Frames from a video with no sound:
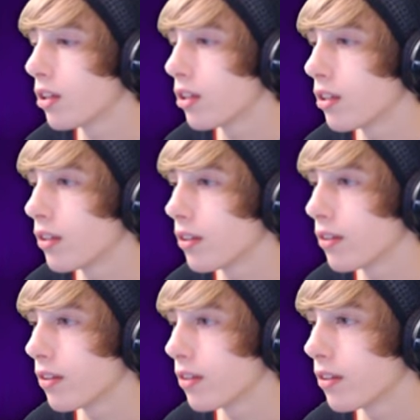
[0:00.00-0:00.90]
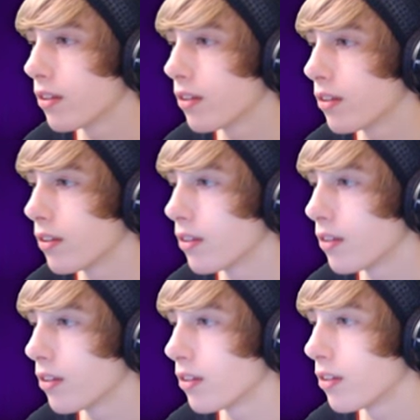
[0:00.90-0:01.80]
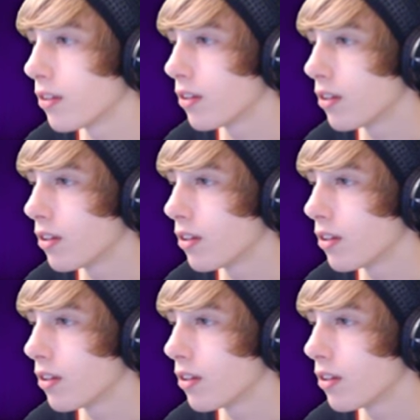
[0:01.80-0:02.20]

[no speech]